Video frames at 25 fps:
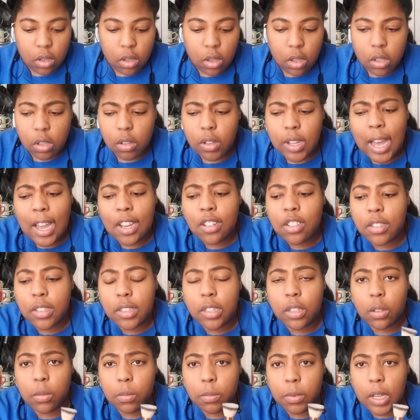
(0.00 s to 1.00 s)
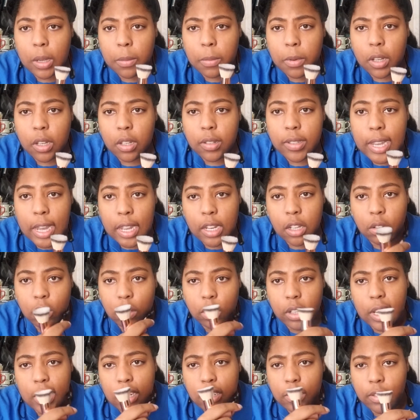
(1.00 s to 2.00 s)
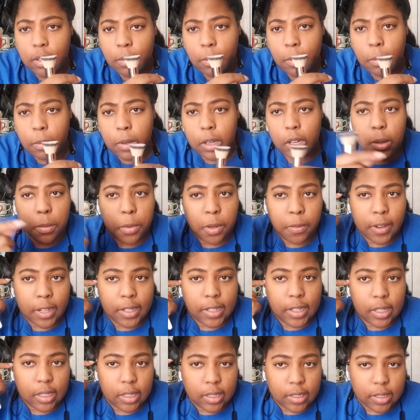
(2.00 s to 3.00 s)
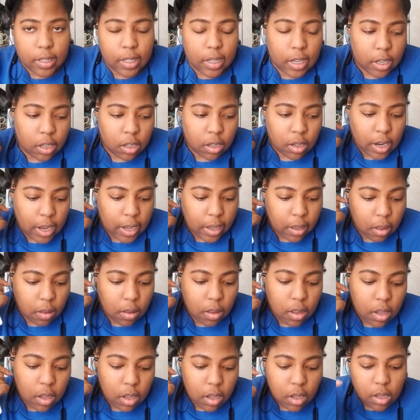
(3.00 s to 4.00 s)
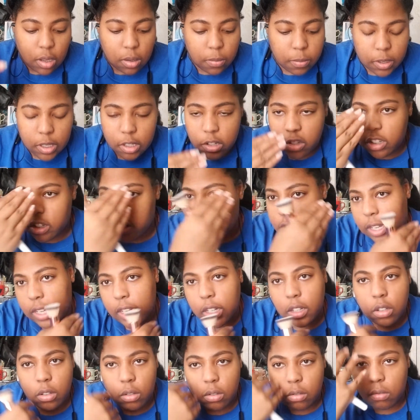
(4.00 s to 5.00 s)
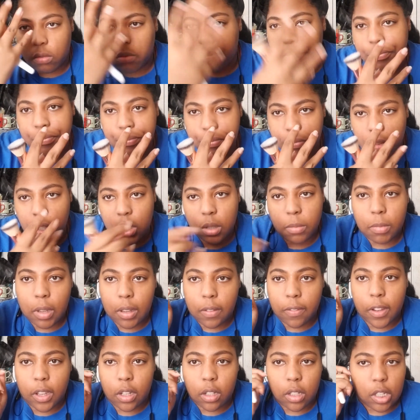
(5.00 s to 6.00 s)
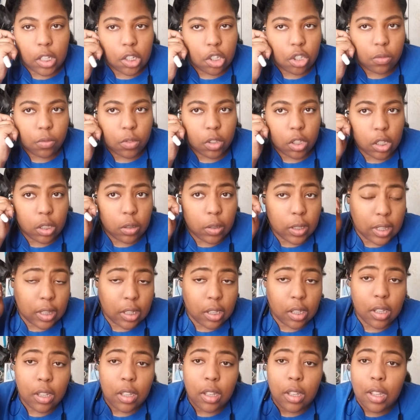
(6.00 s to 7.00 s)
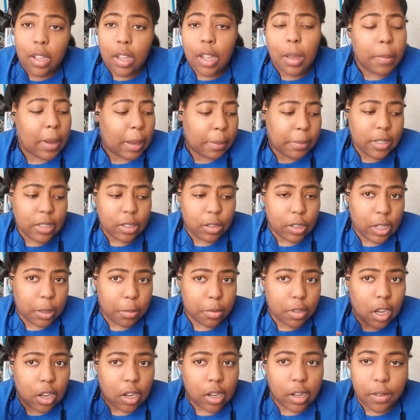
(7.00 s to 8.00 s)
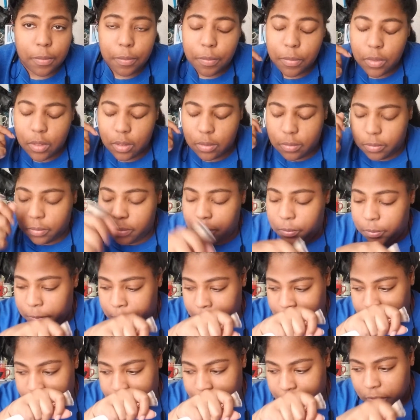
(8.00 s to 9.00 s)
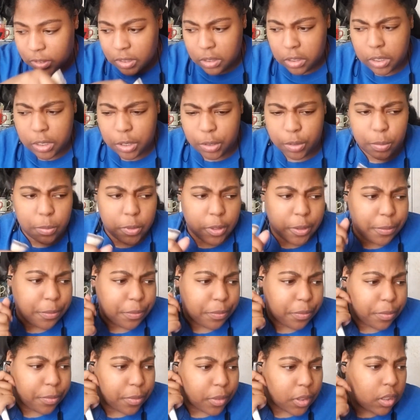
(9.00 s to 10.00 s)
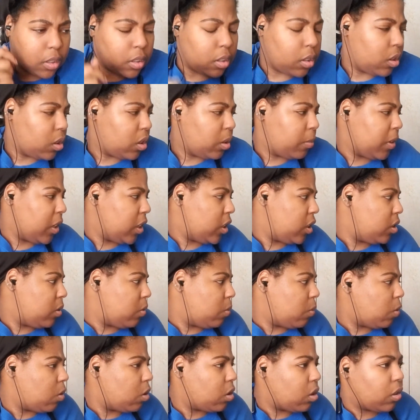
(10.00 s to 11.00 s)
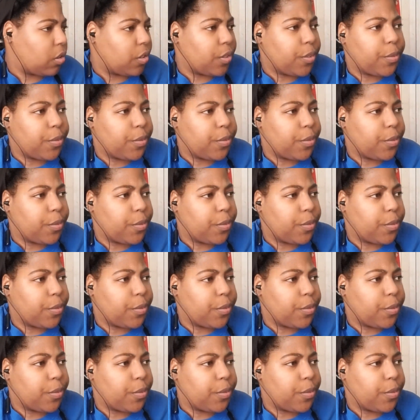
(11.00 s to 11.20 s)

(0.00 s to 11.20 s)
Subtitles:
You guys should still be able to you guys should still be able to hear me if I take this ear out, but it's just so I could do my foundation really quickly, but I'm still keep talking. Excuse me. Let me get some water.